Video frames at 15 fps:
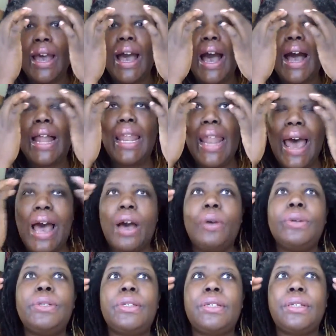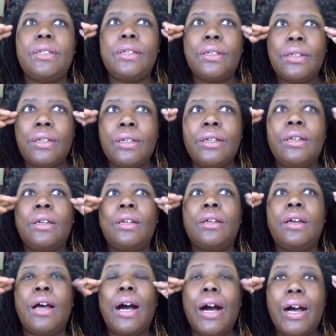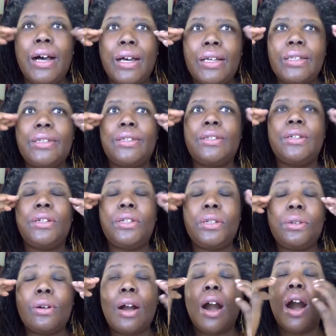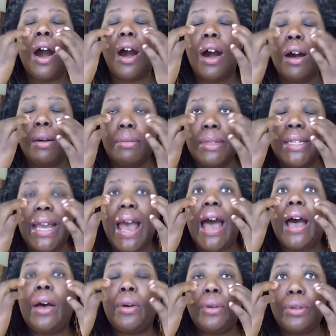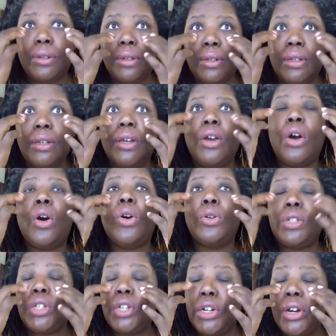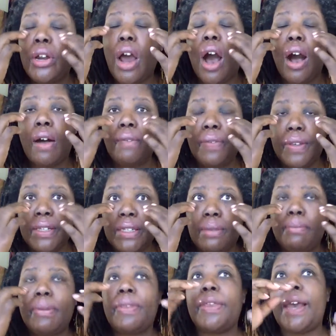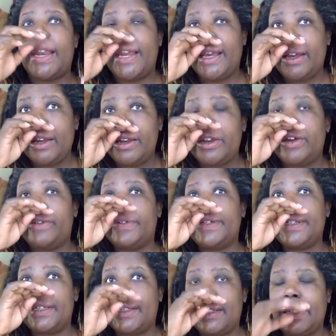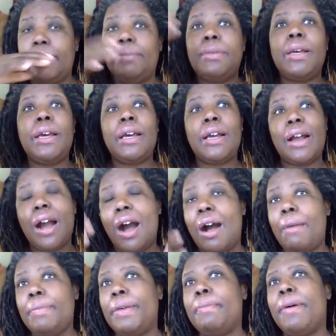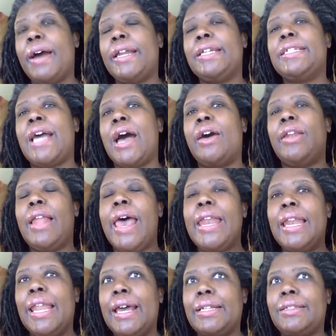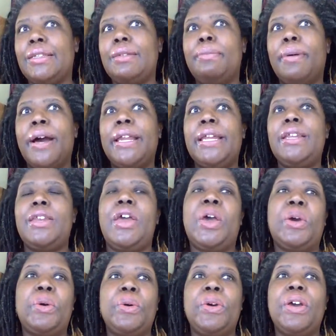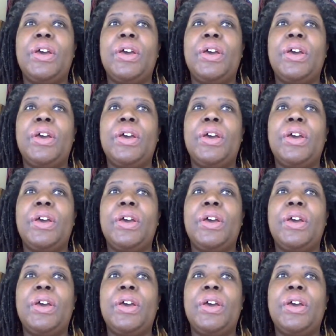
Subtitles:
allows us to calm down or turn off the sympathetic nervous system, calm the body down, and lets the body know